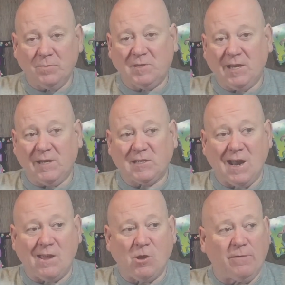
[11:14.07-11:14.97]
tickets that
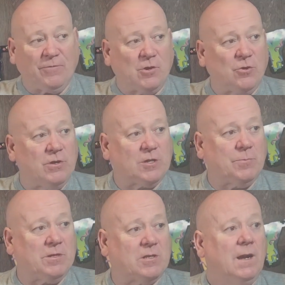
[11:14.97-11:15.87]
I got for
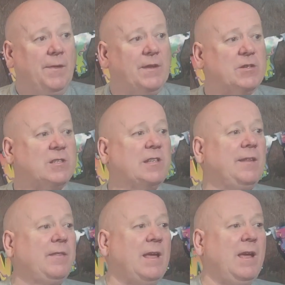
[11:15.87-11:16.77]
Christmas and they're just
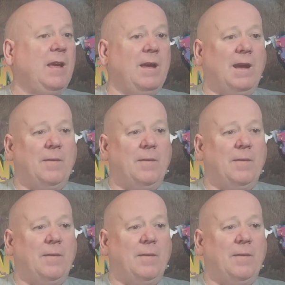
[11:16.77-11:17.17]
sitting there.